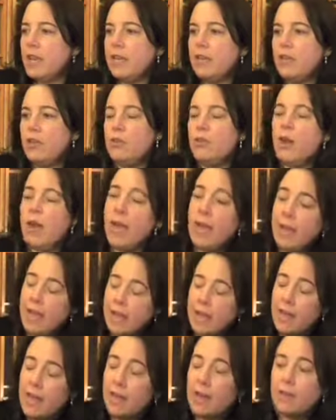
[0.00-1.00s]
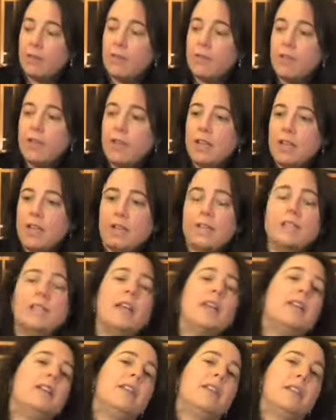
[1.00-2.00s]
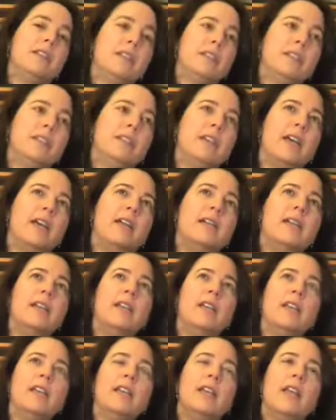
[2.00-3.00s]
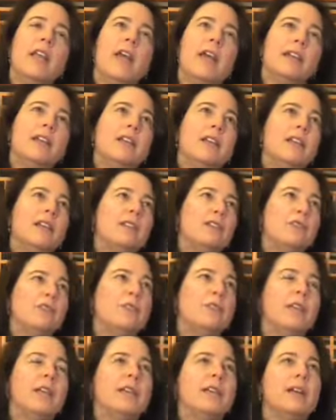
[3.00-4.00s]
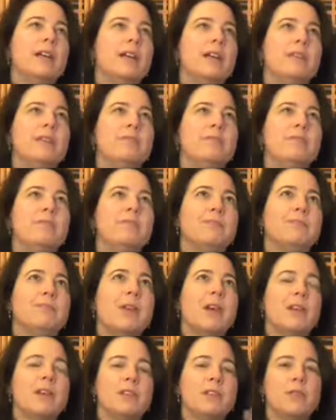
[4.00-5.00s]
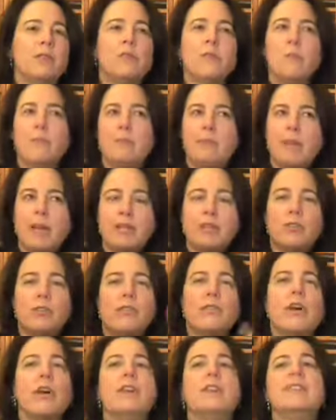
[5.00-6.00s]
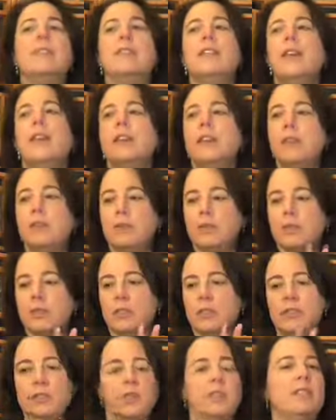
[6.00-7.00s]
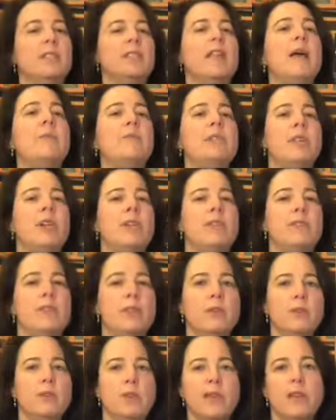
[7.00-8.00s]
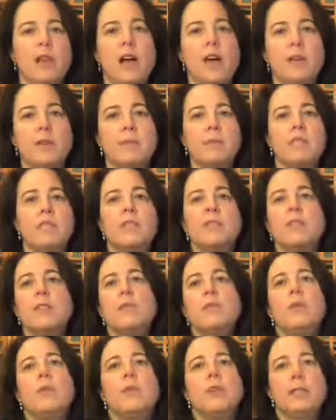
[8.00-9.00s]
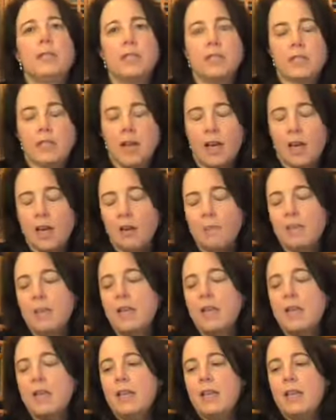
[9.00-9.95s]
that you have a secondary set and sort of a petrified set, in other words, a sort of snapshot view of the documents as they were at the time,